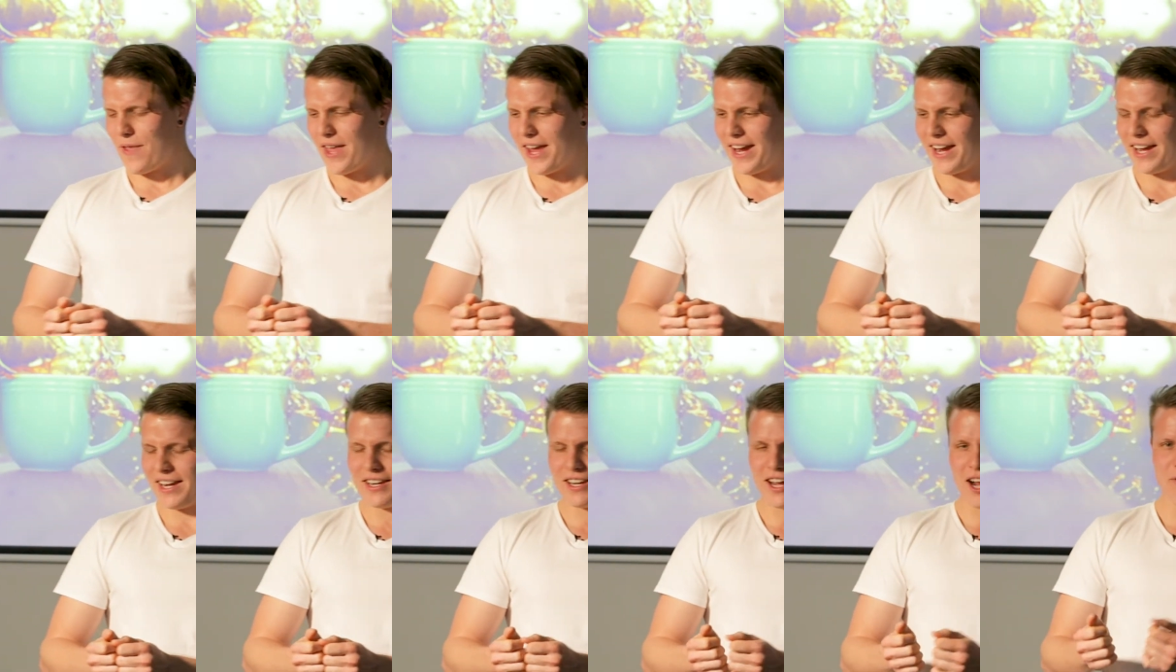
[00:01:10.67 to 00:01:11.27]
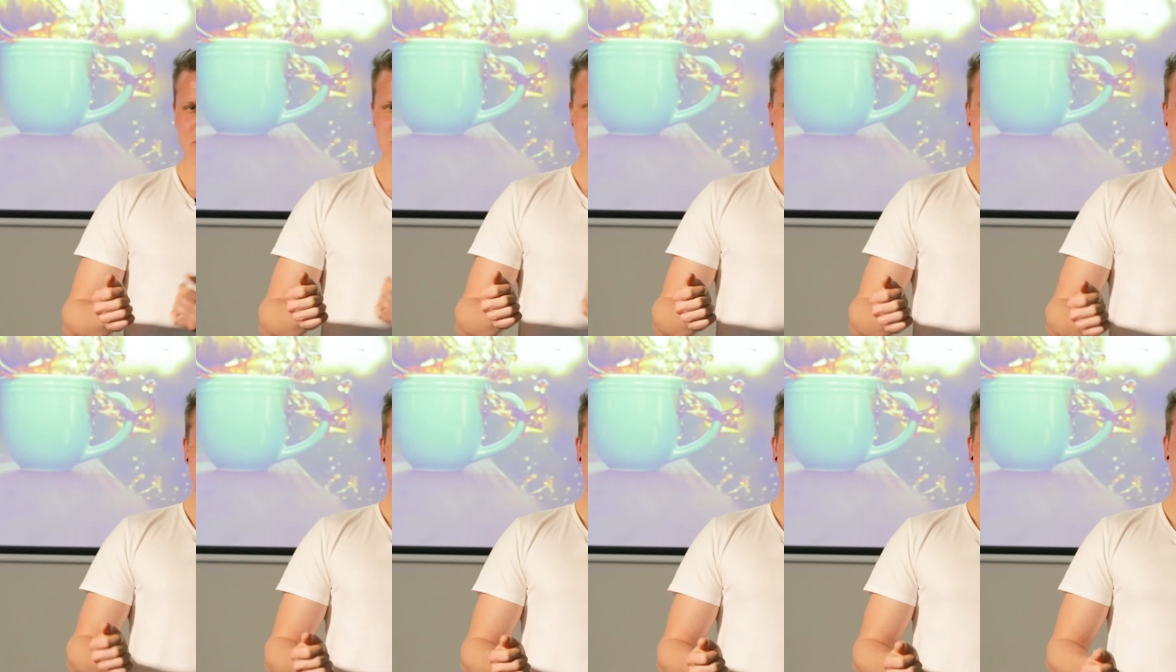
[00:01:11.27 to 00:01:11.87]
And I
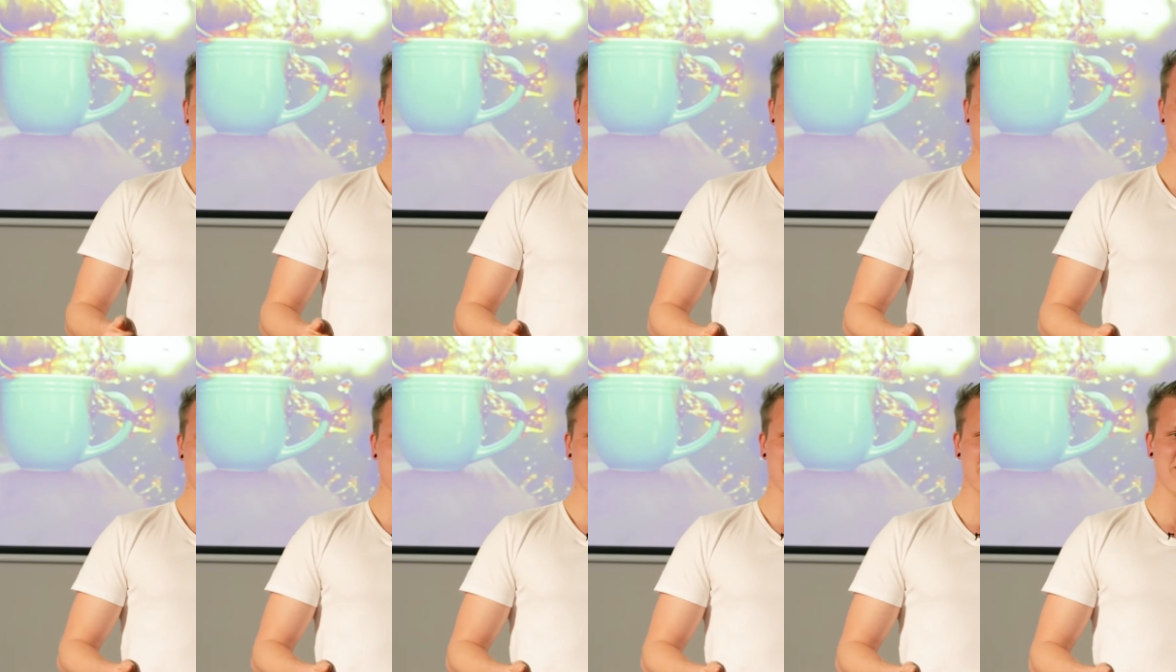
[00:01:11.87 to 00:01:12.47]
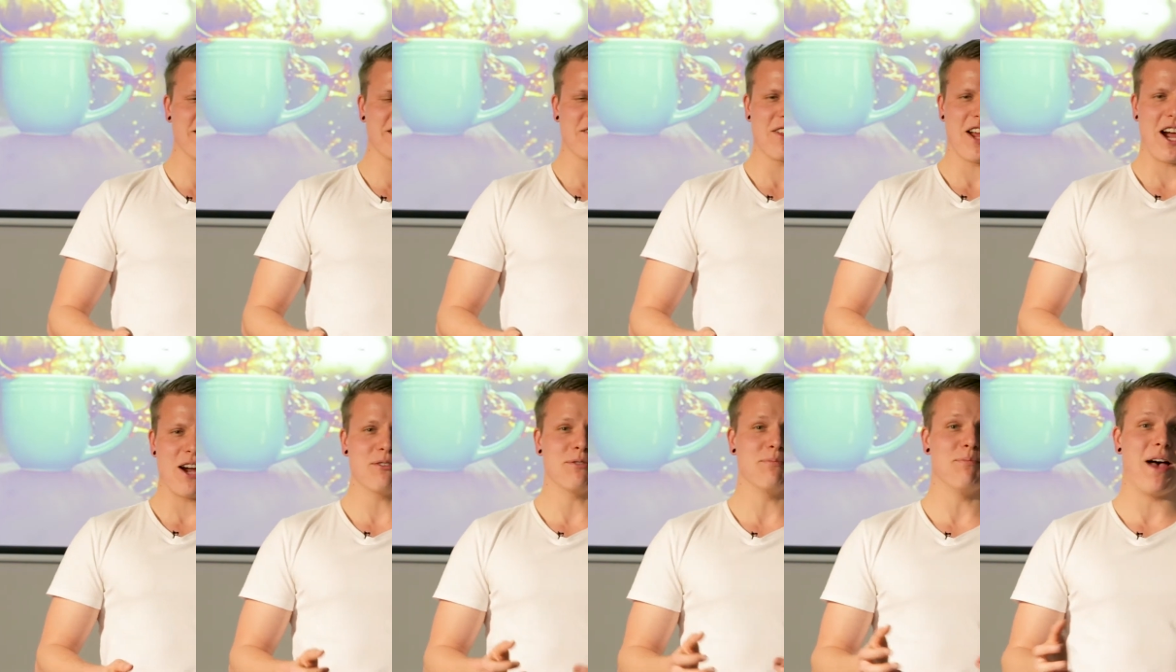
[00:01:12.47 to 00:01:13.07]
realized really quickly
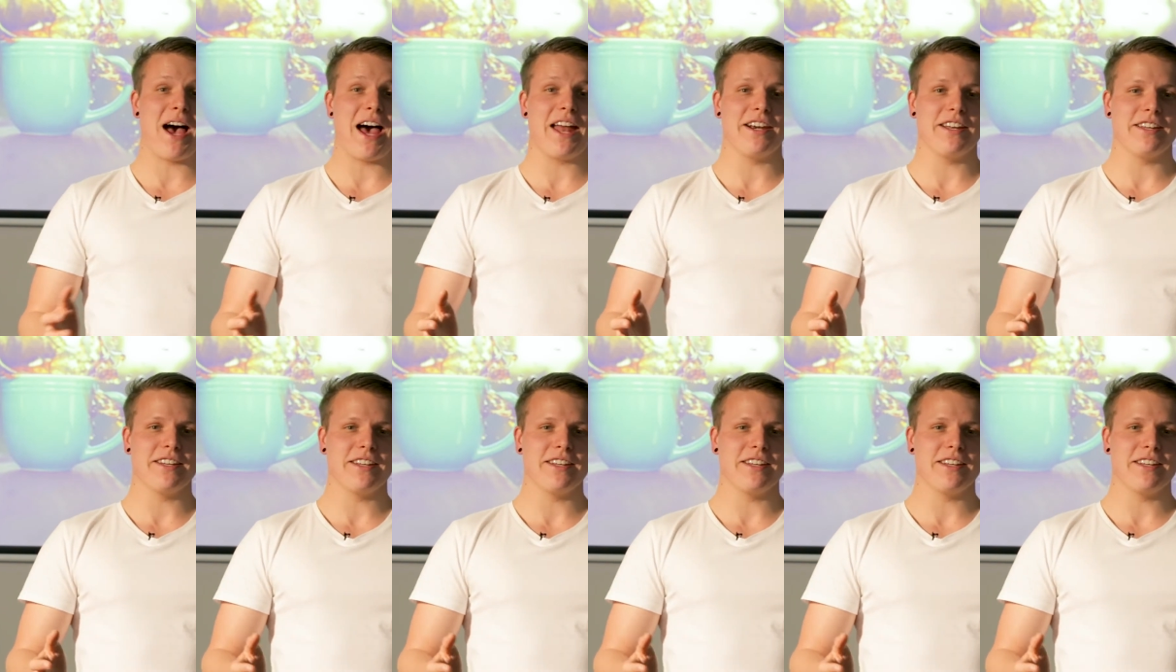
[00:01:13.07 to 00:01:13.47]
I was bad at